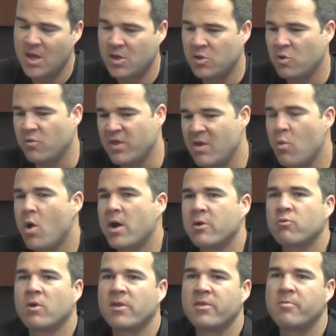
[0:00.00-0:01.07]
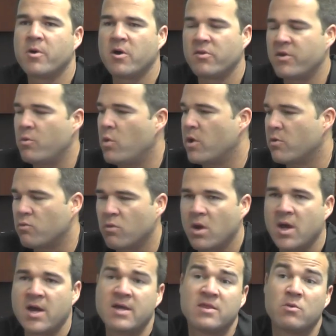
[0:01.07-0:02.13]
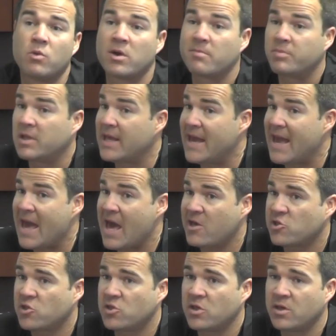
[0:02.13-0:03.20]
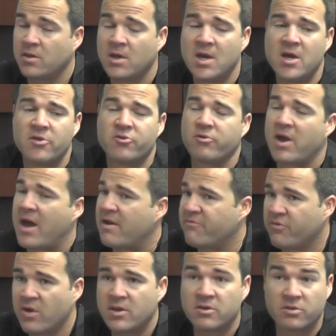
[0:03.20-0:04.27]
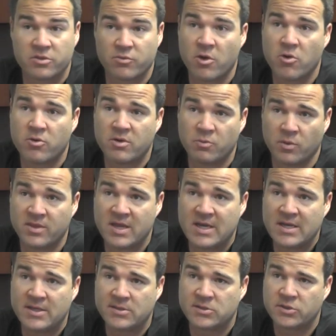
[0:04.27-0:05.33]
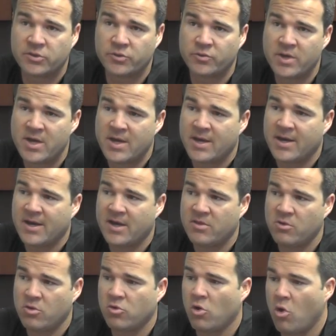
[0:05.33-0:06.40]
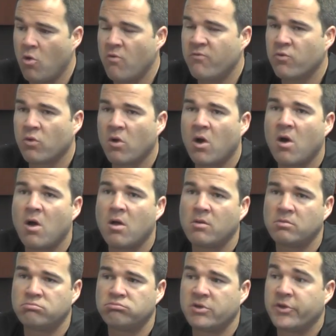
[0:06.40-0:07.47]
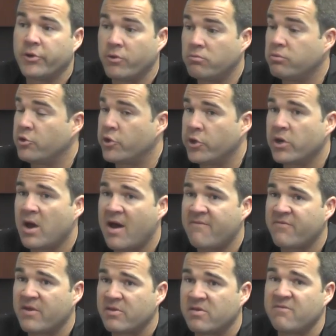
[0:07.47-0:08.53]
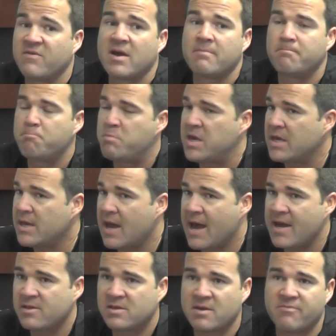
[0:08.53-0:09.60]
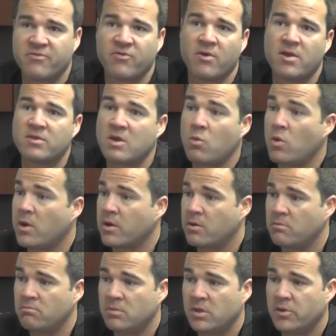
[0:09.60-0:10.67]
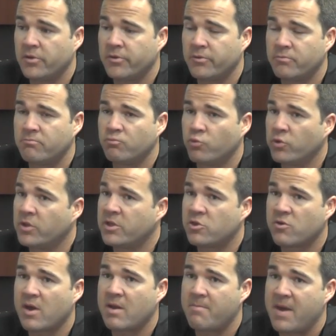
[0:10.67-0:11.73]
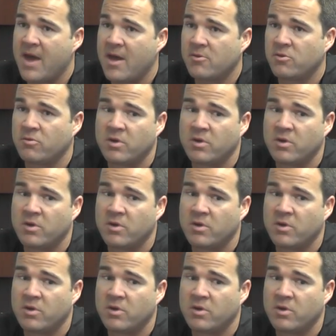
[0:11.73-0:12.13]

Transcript: You know, they want to run the ball. They want to run. They want to play action you. They're not afraid to throw it when they need to. They're an overall, you know, good offense. They've got big guys up front. They want to, you know, really try to pound you.